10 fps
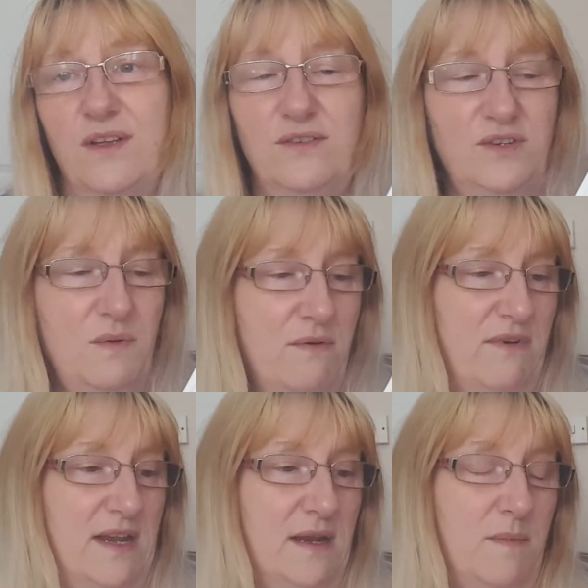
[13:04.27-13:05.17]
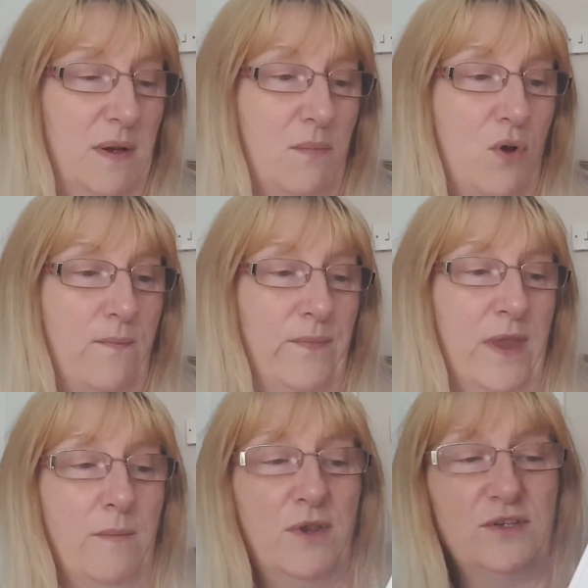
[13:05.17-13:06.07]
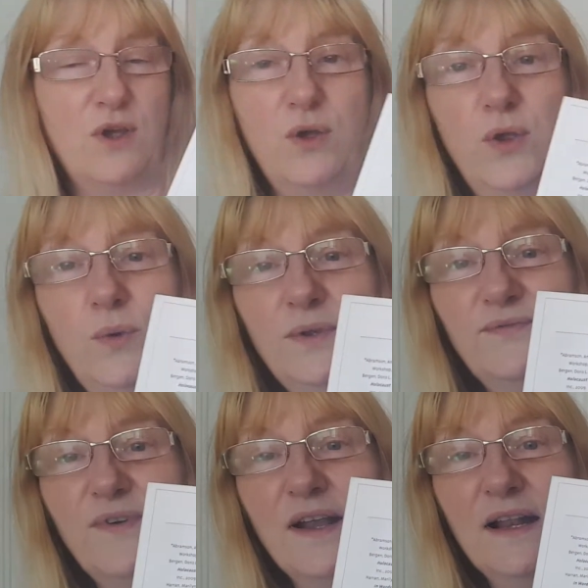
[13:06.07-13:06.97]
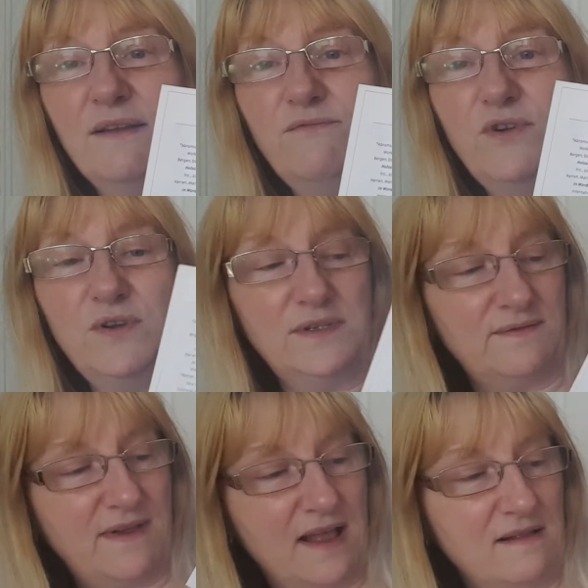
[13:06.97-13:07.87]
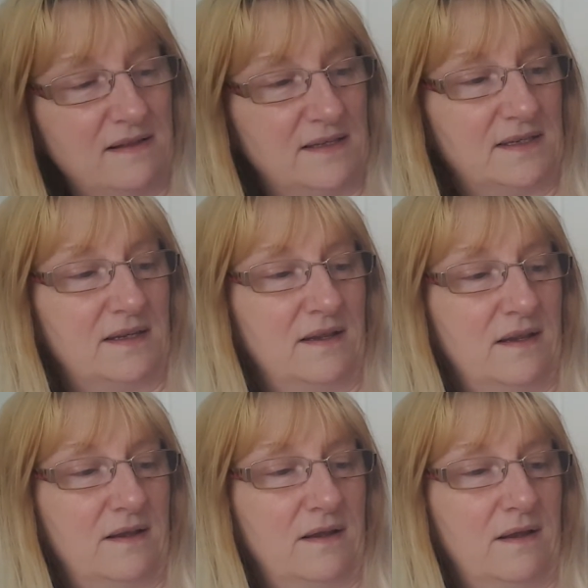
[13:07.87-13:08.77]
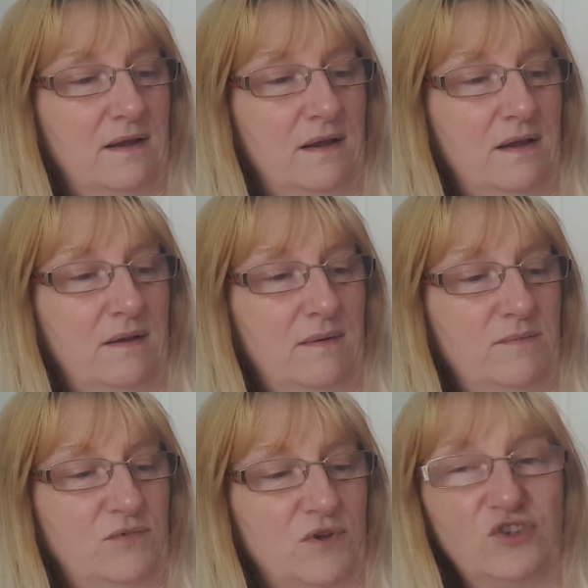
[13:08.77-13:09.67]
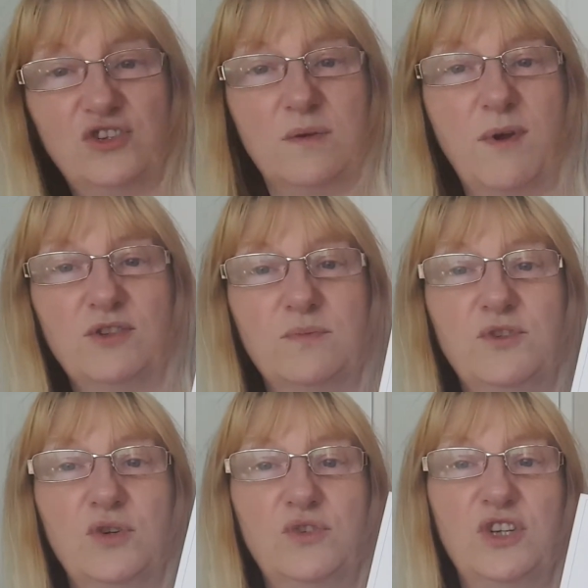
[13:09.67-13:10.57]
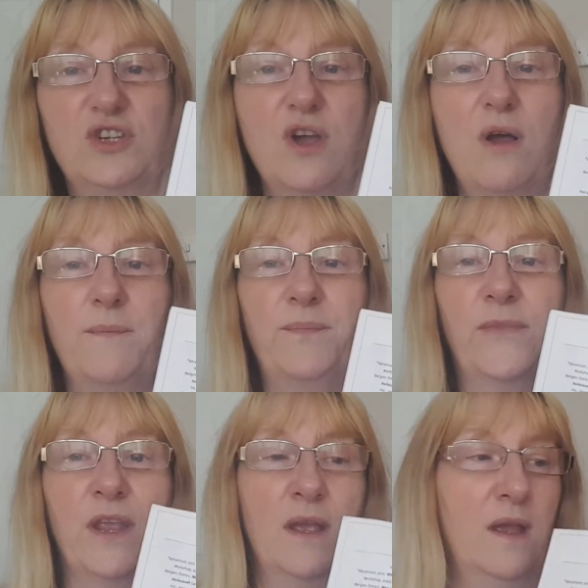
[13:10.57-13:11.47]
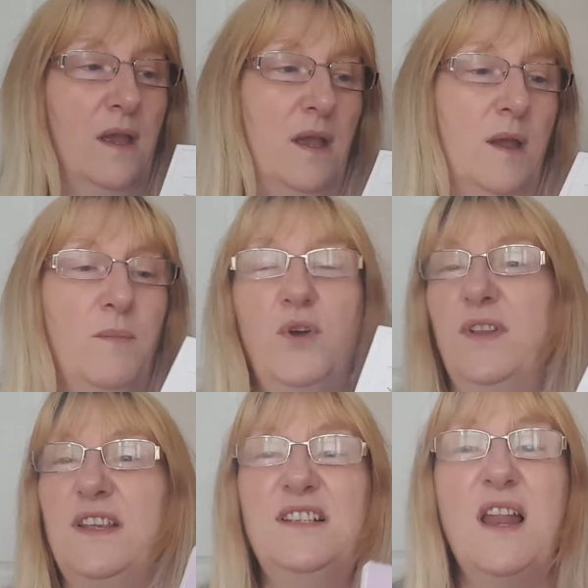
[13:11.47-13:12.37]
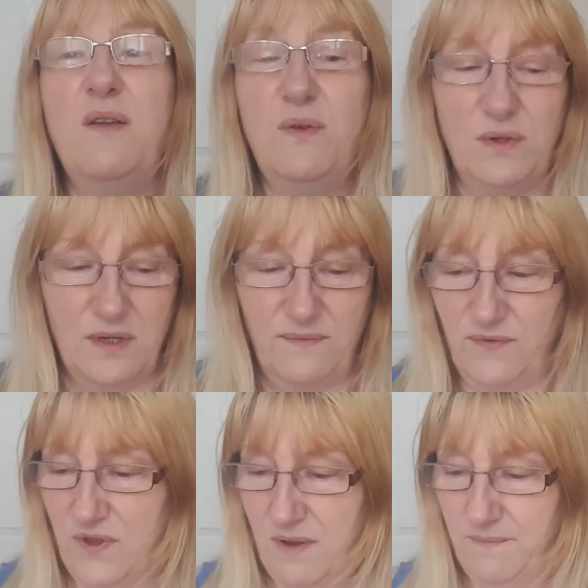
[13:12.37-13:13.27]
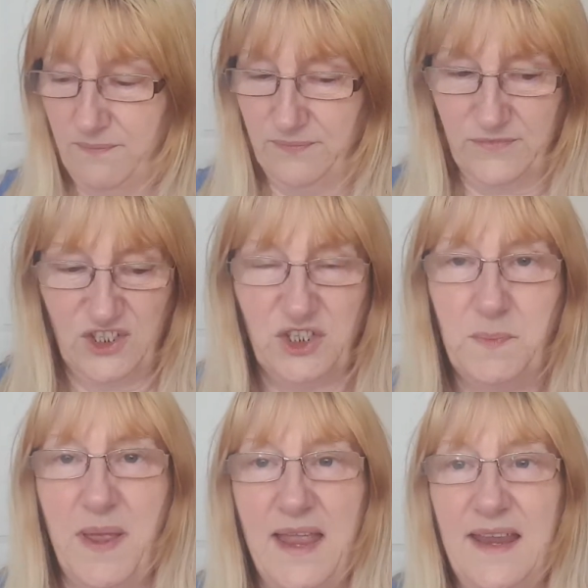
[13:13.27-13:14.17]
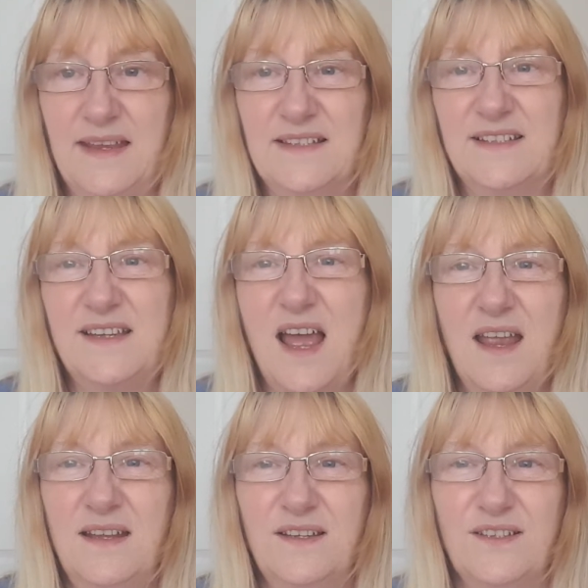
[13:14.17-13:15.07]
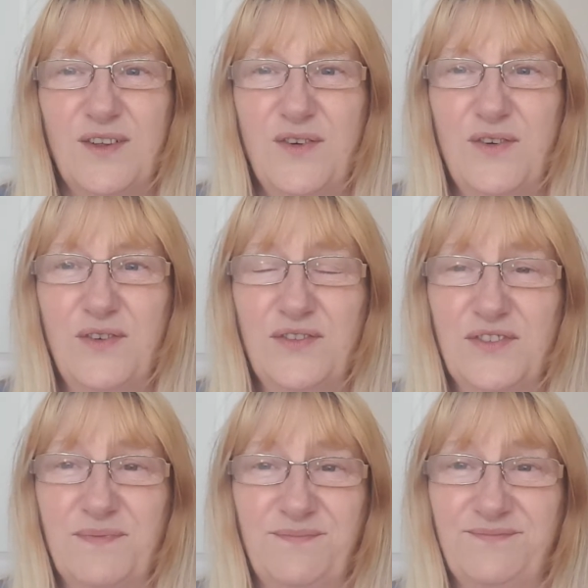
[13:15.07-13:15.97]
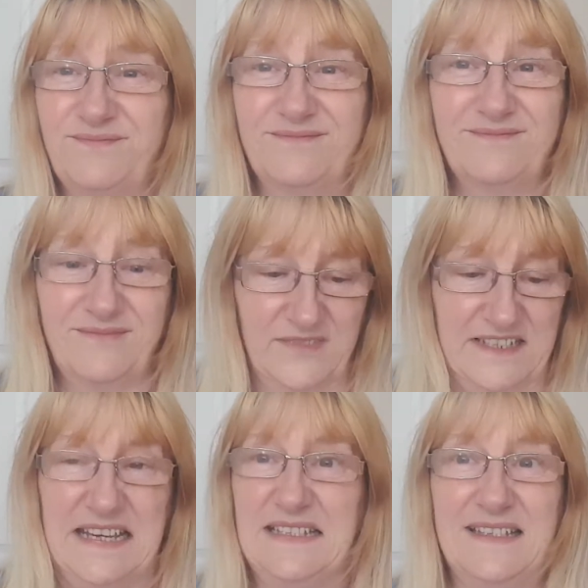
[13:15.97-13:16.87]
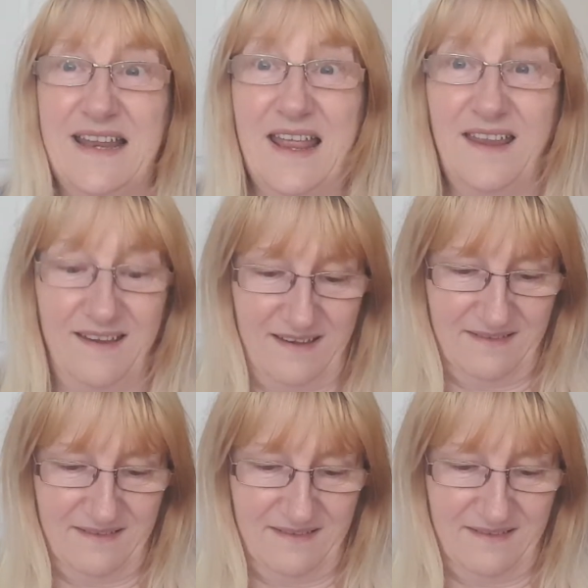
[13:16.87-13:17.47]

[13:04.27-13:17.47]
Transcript: she weren't reading a big book. But it's got Who Was Franklin Roosevelt? um, and the bottom two she's got. But there's loads of them. Space, dinosaurs, Disney,